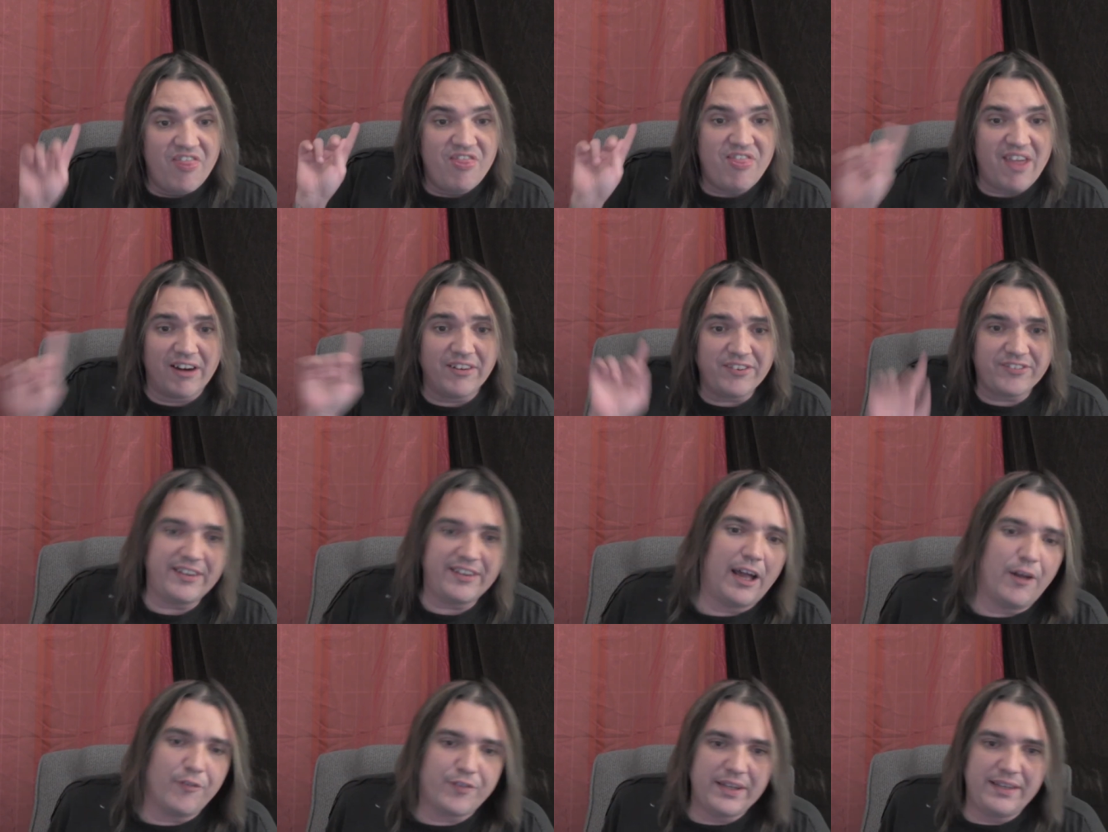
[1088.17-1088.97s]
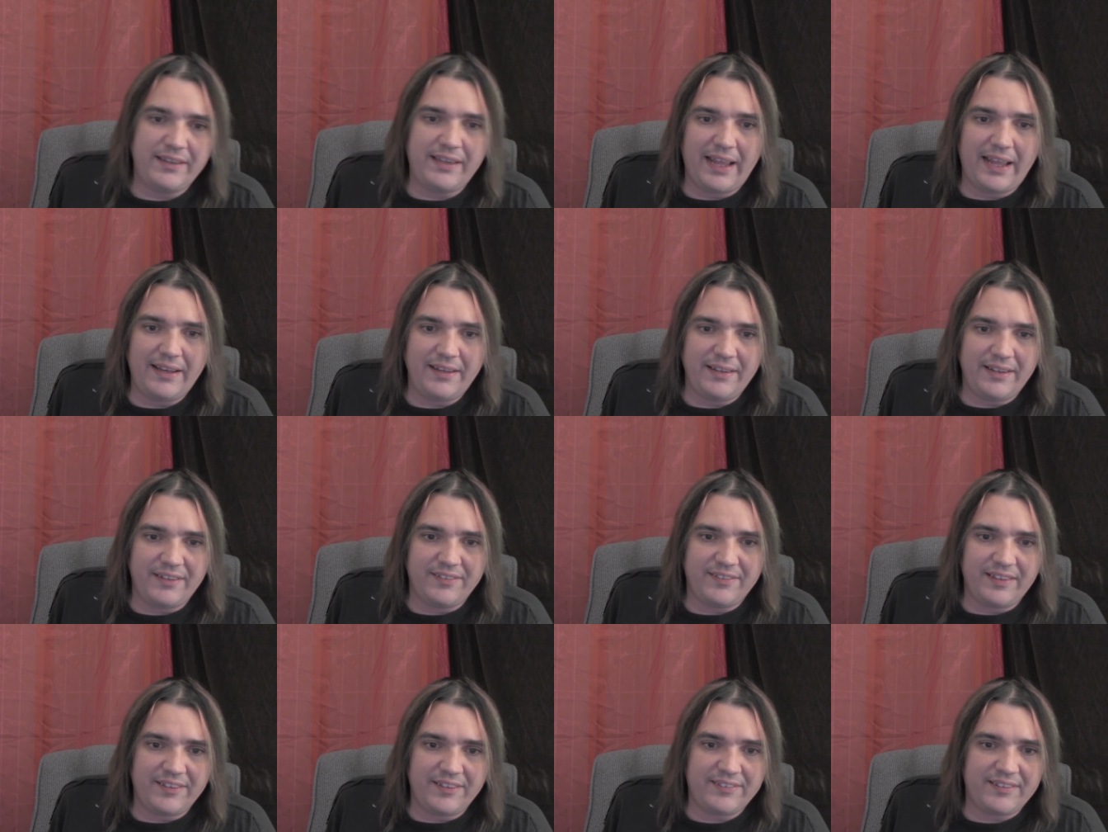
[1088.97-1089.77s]
Their self-contained
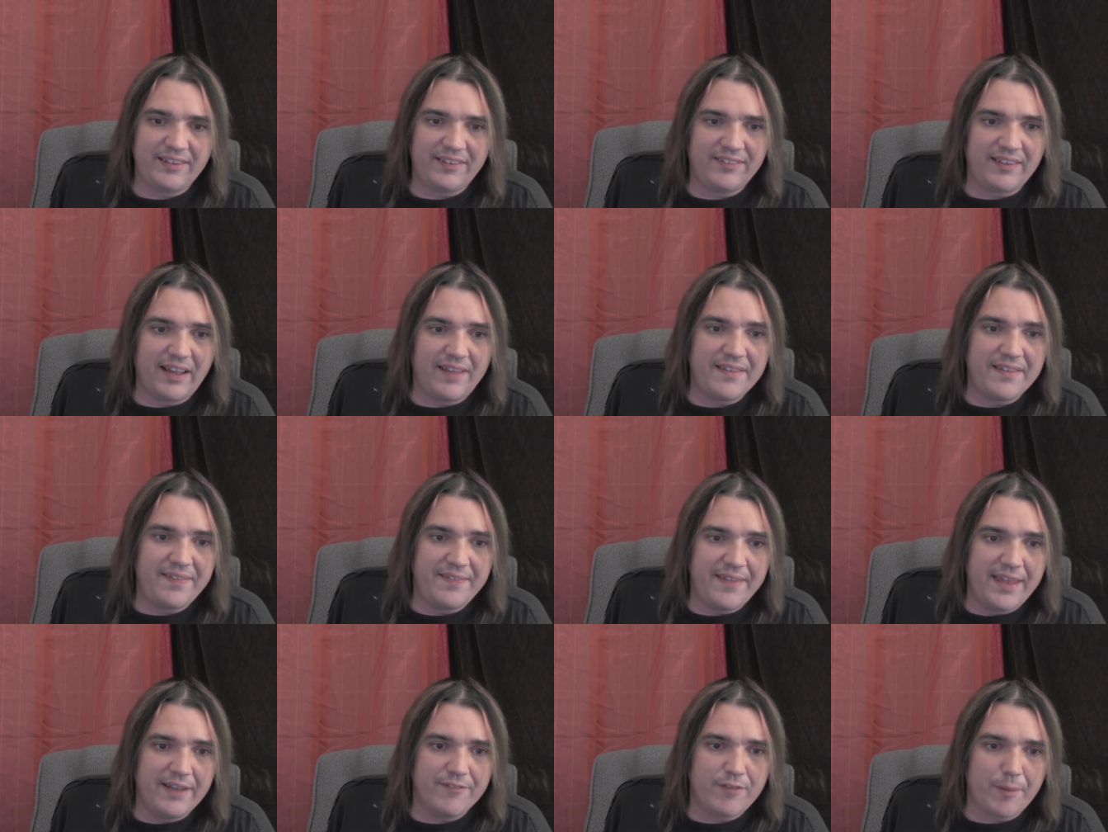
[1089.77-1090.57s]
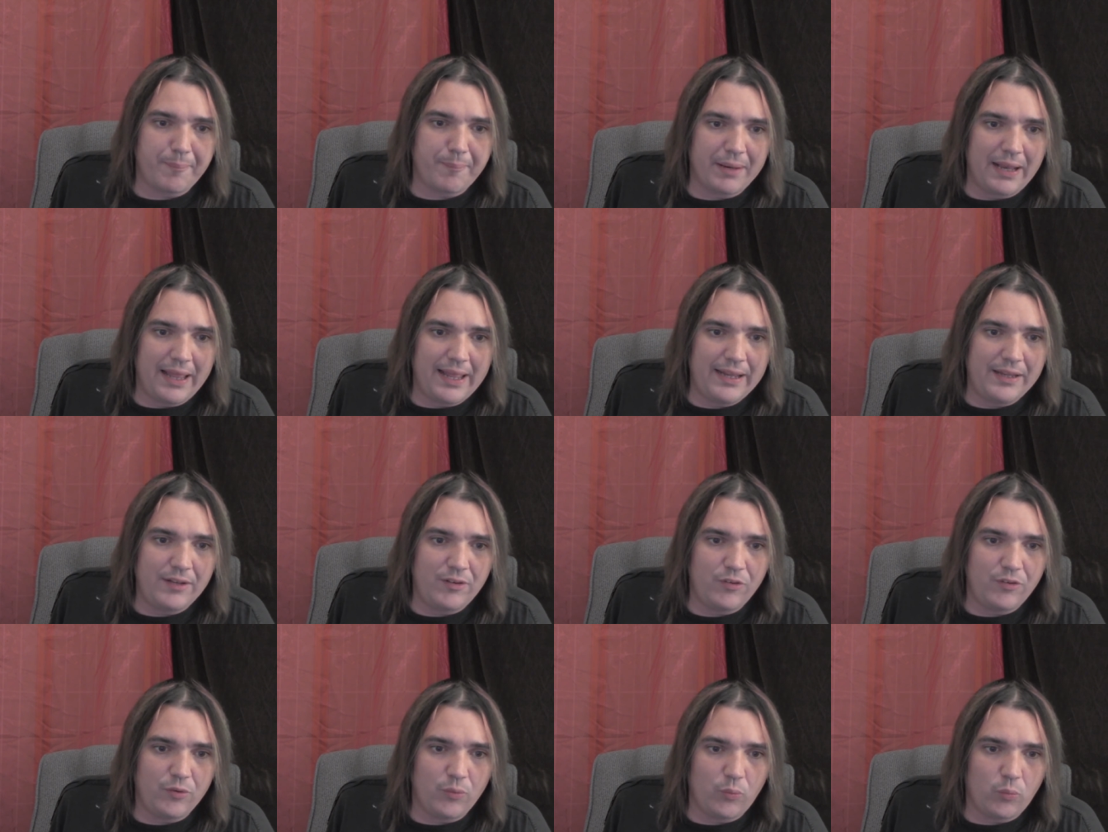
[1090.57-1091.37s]
existence on the Nineveh
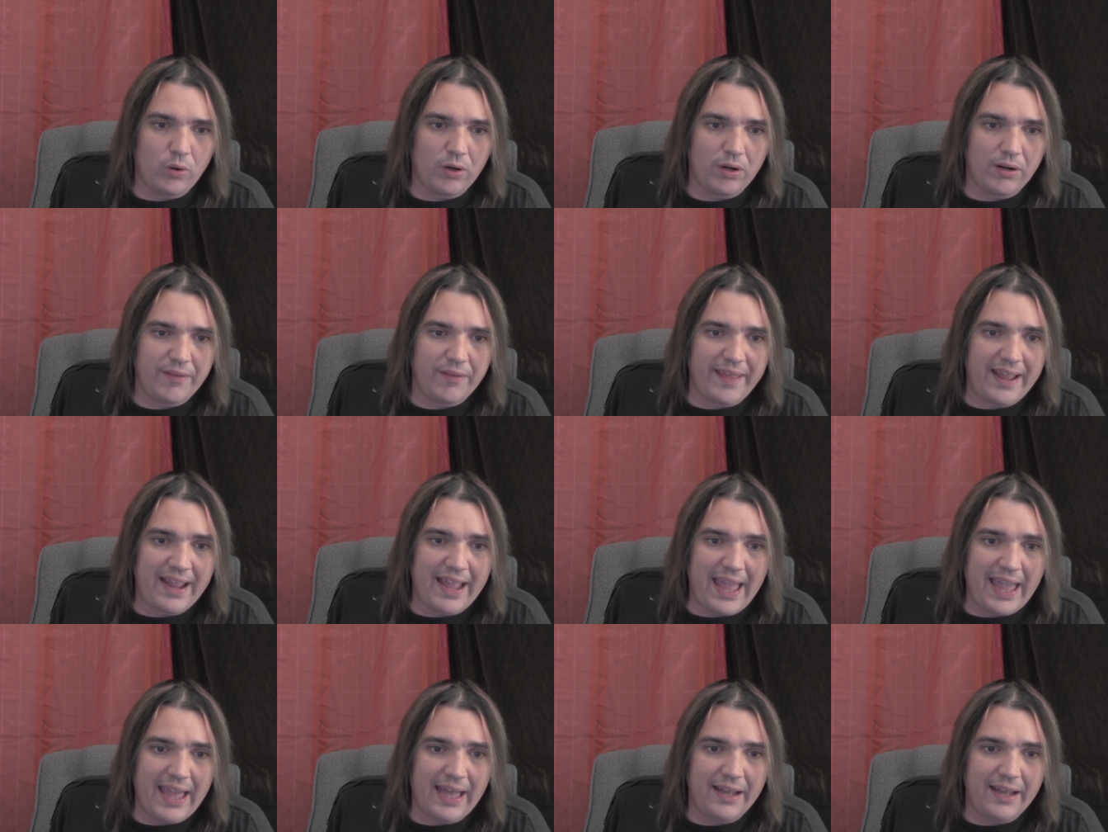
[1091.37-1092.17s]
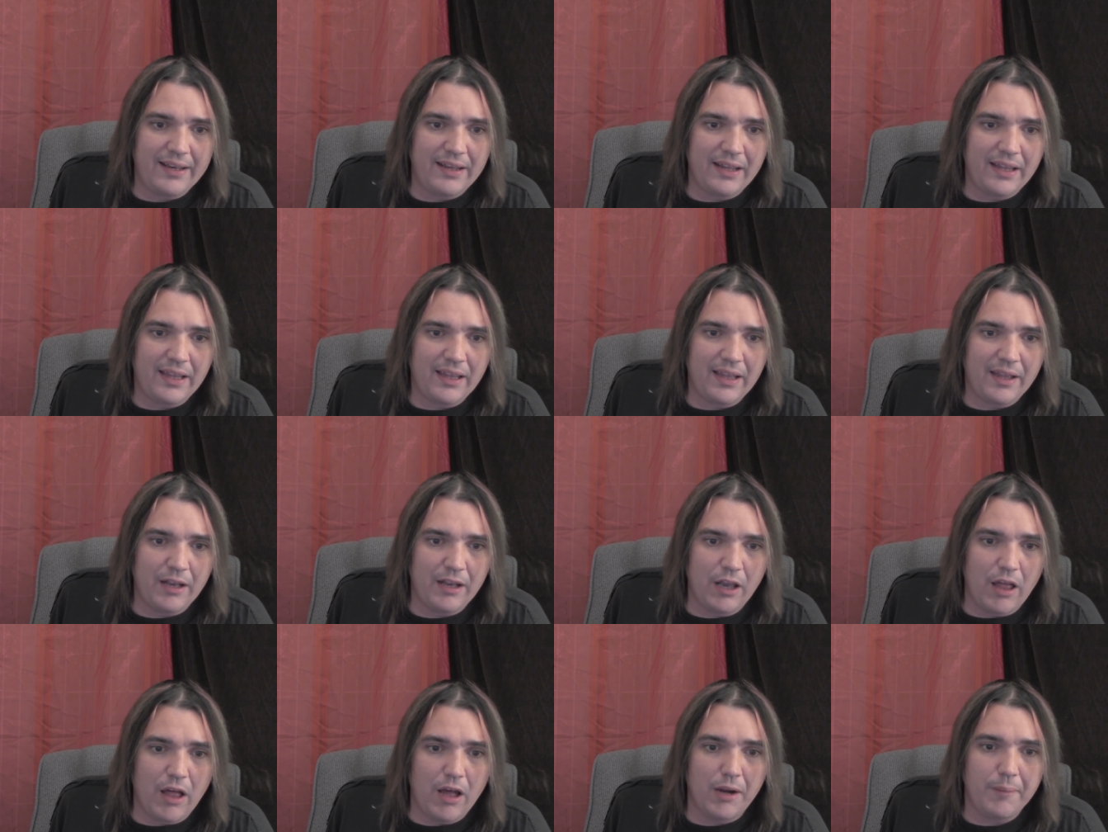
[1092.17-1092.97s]
plains, where they had
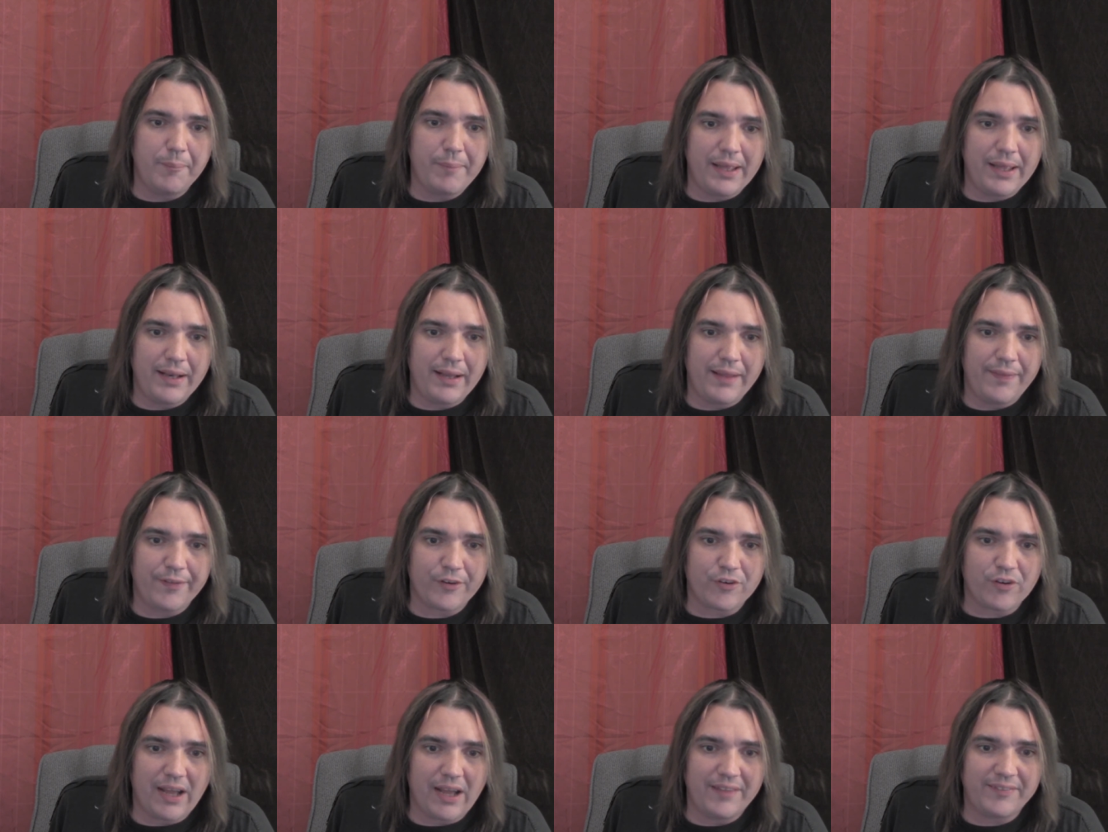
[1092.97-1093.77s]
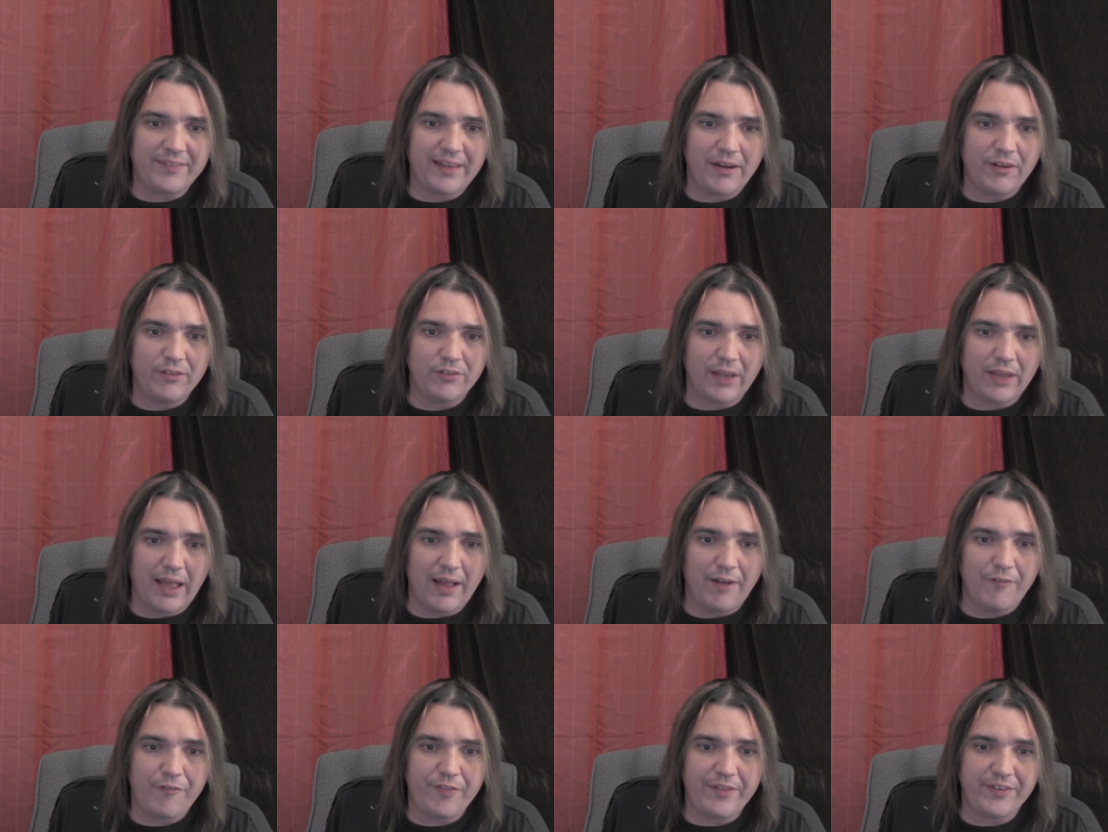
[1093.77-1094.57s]
long been in the crosshairs
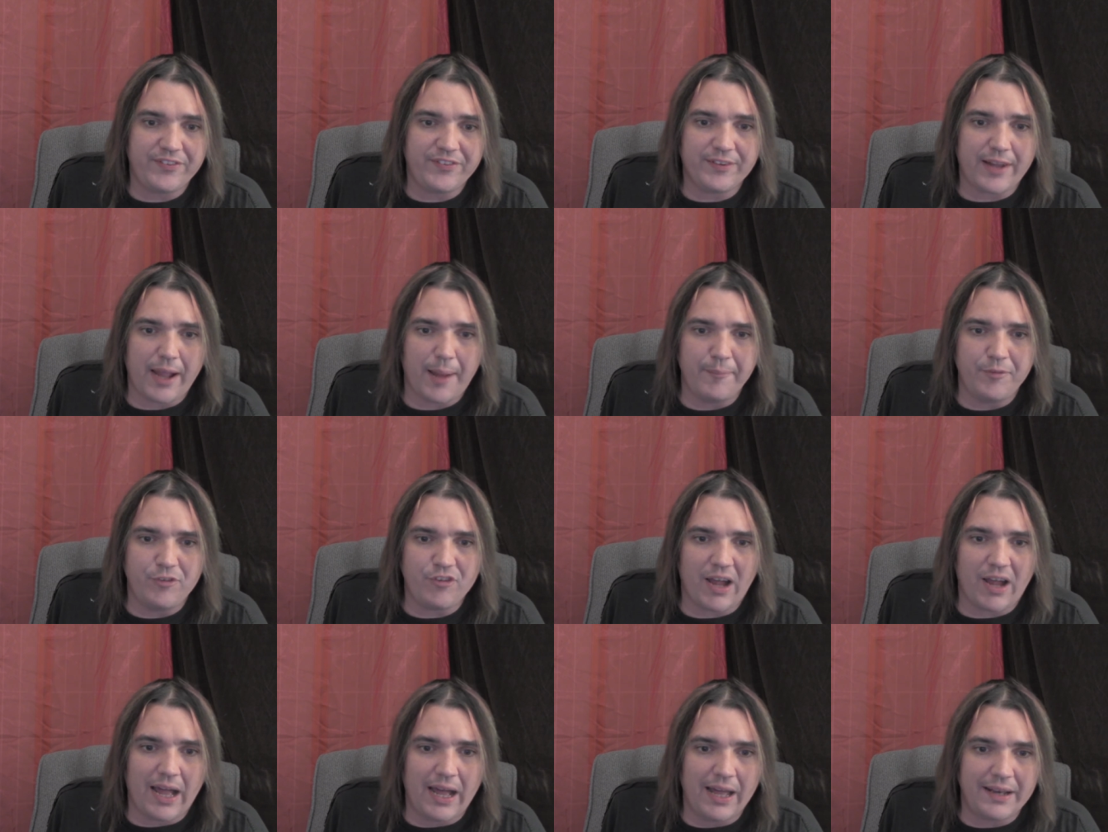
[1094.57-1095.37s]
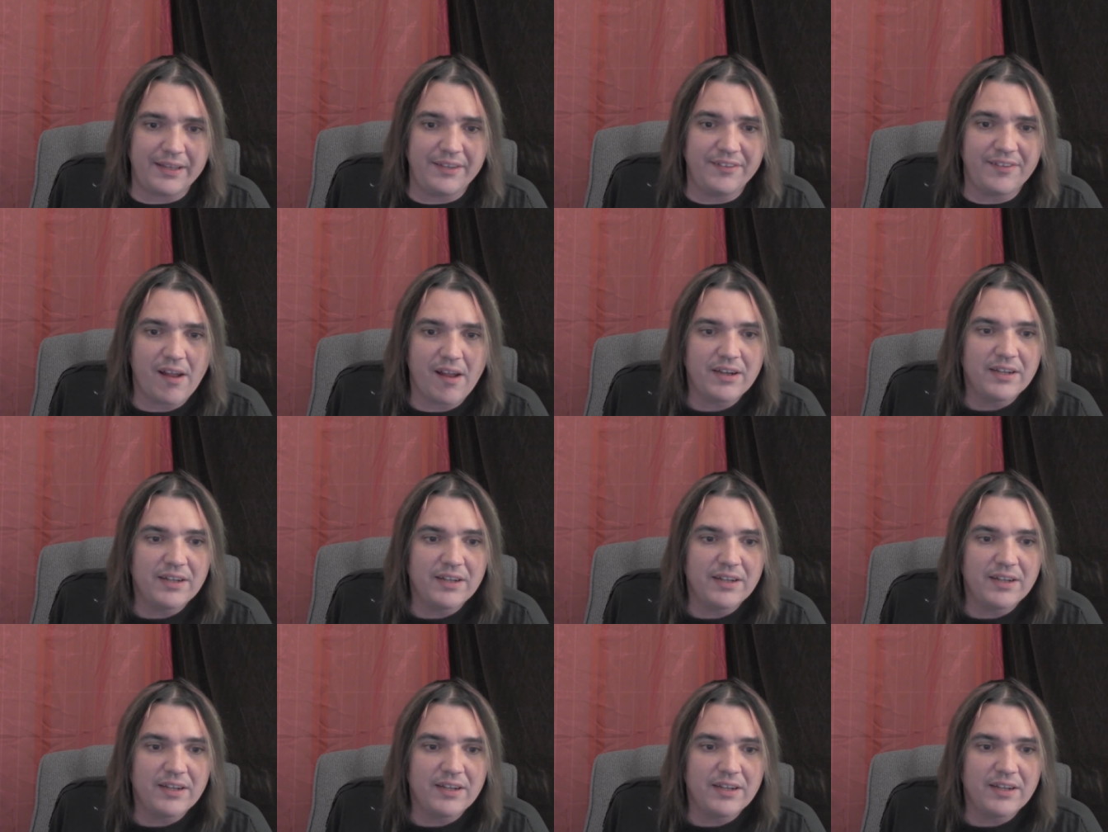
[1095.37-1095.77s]
of the scum jihadis,